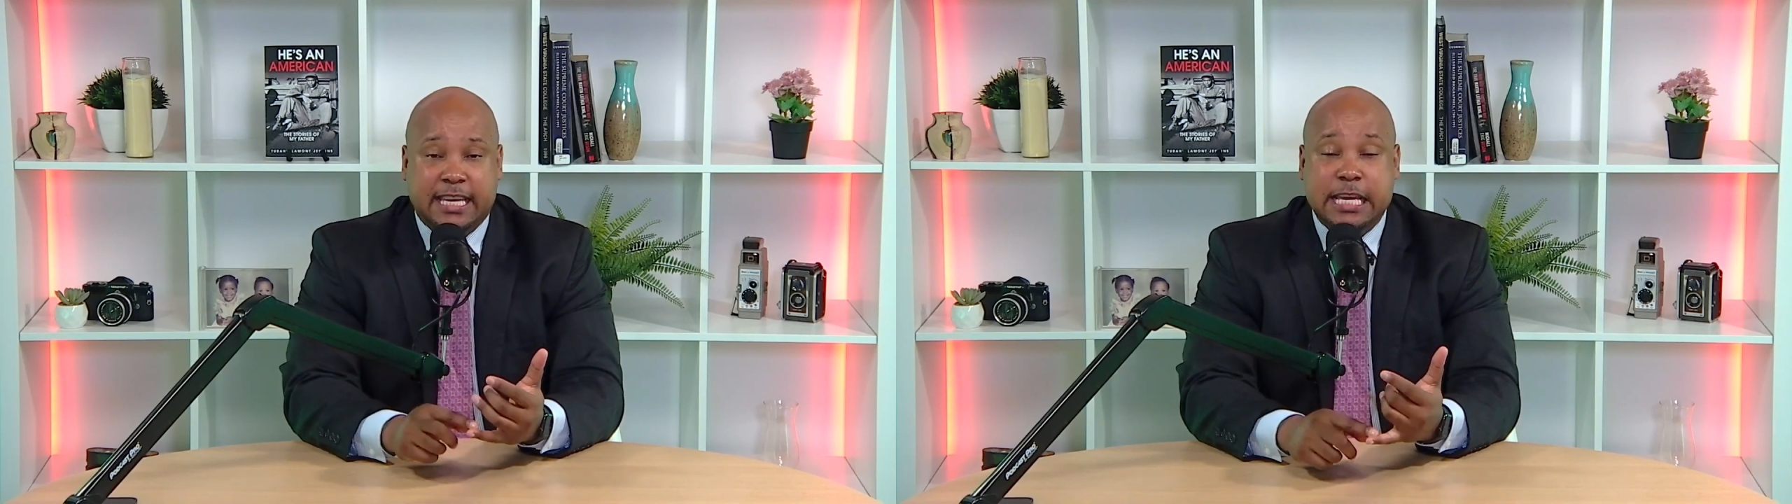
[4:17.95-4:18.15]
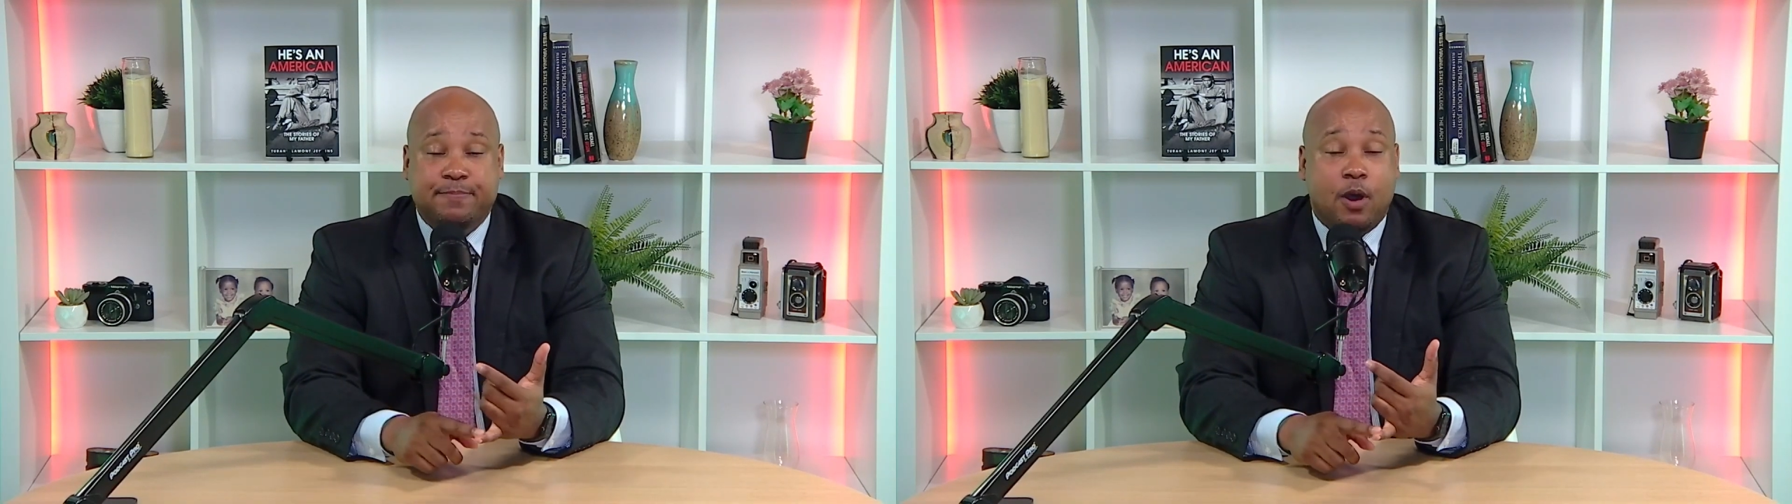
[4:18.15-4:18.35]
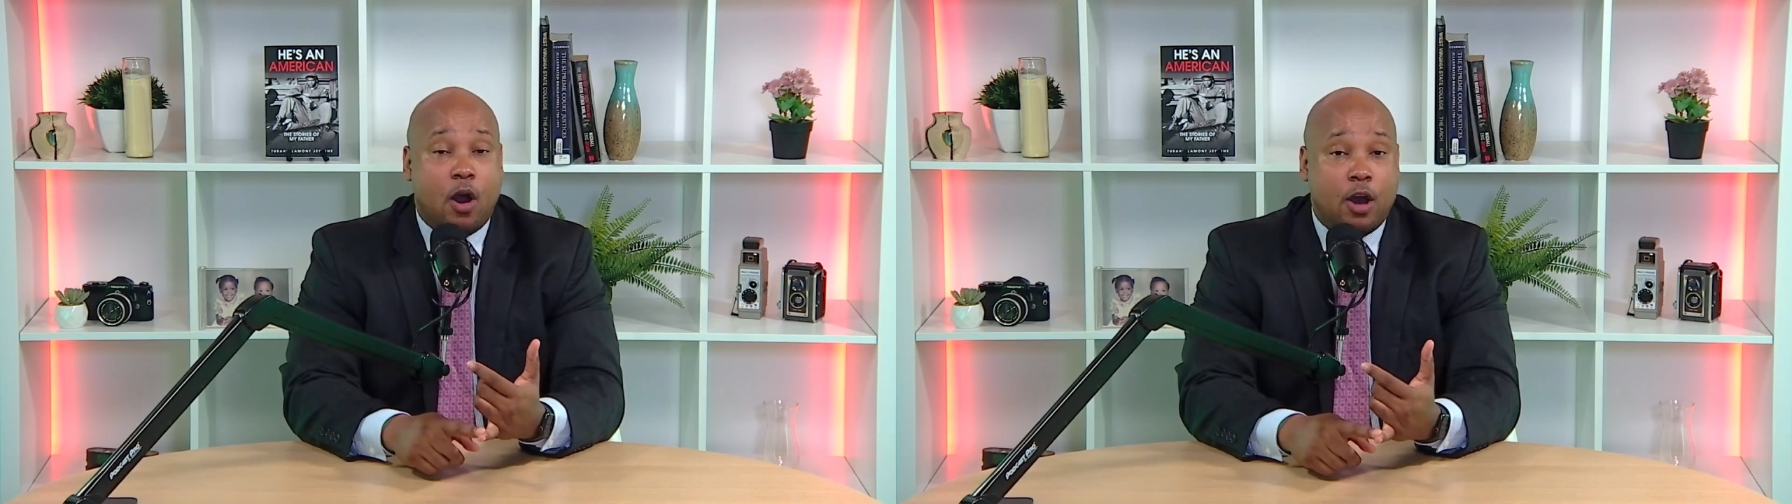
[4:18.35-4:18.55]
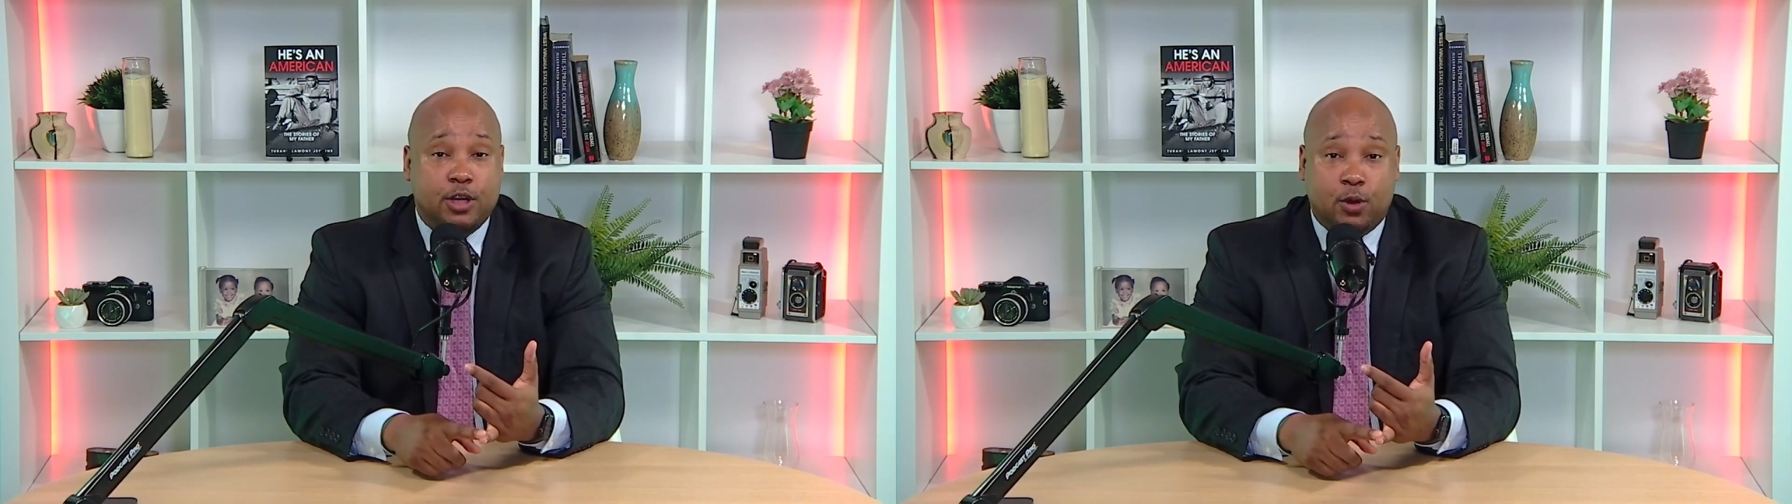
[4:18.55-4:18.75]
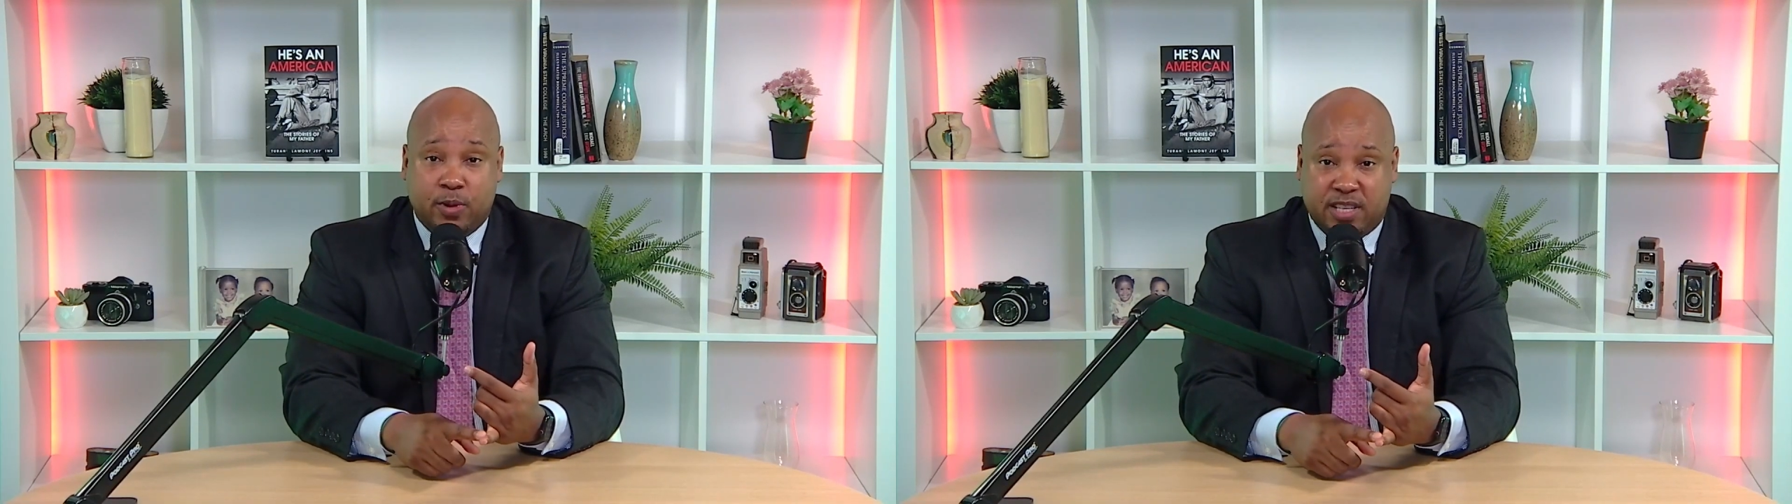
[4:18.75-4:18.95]
keep all
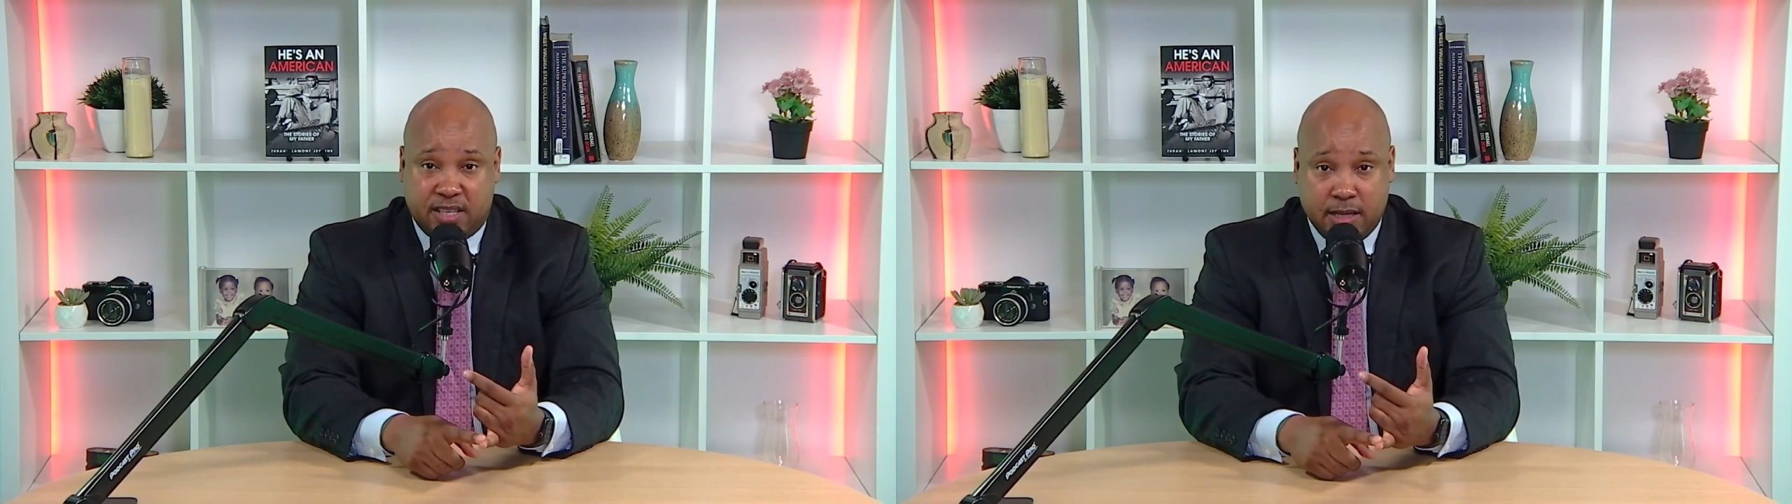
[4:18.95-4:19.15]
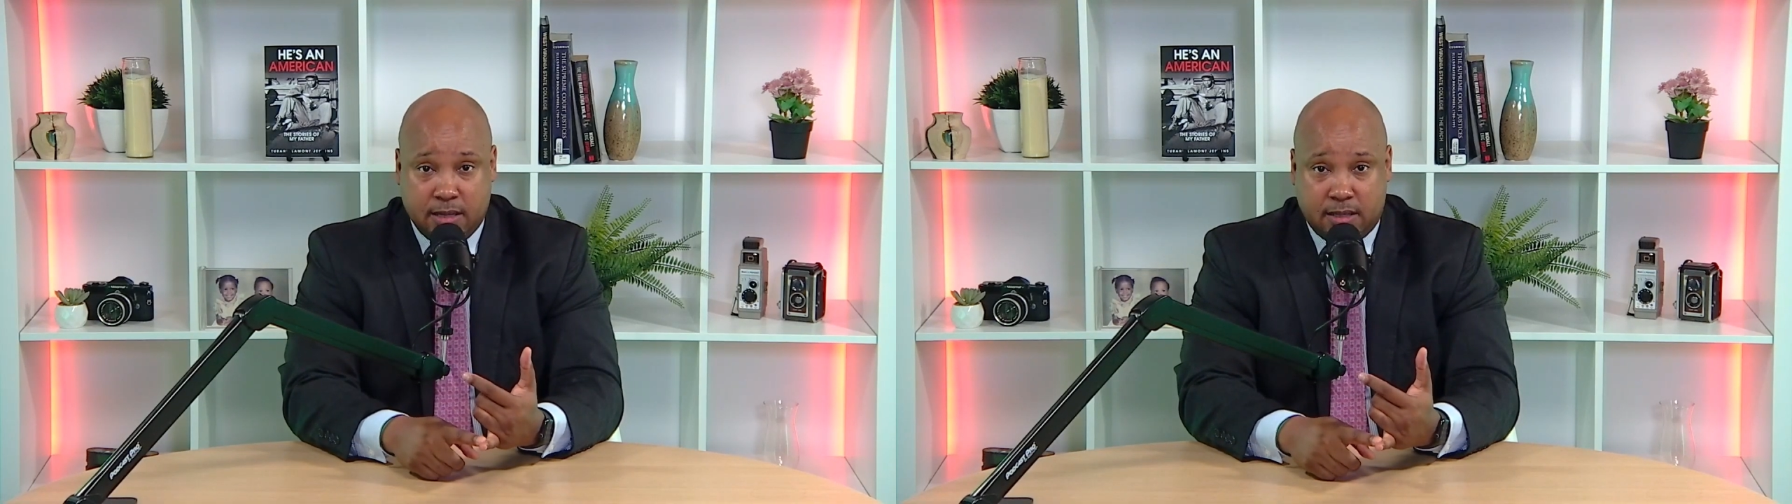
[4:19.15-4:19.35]
your receipts.